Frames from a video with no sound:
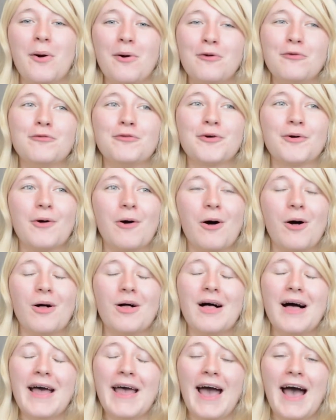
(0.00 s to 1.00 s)

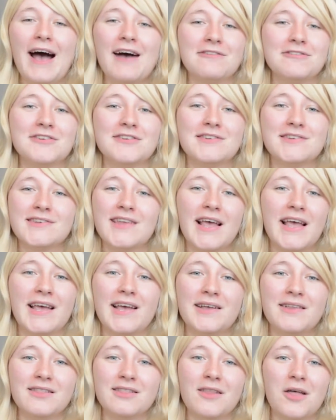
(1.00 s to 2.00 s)
Overall, I have to
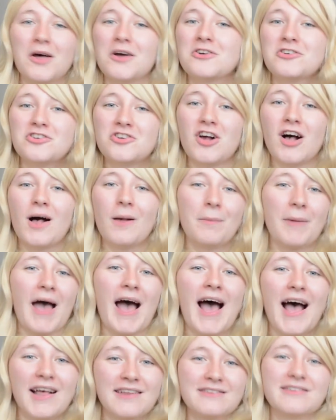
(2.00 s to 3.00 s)
say LOCKSHOP
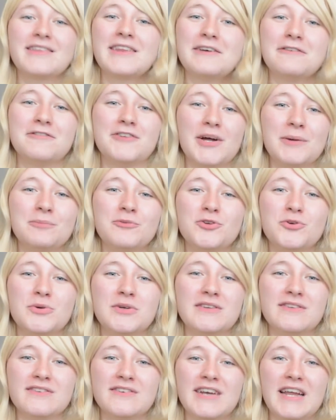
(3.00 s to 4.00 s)
has lived up to
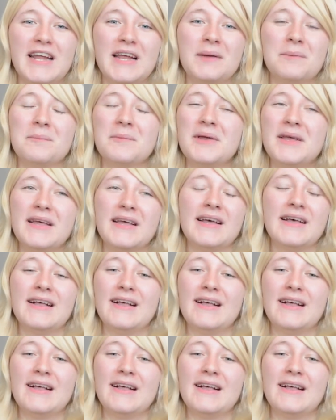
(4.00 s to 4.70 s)
its name.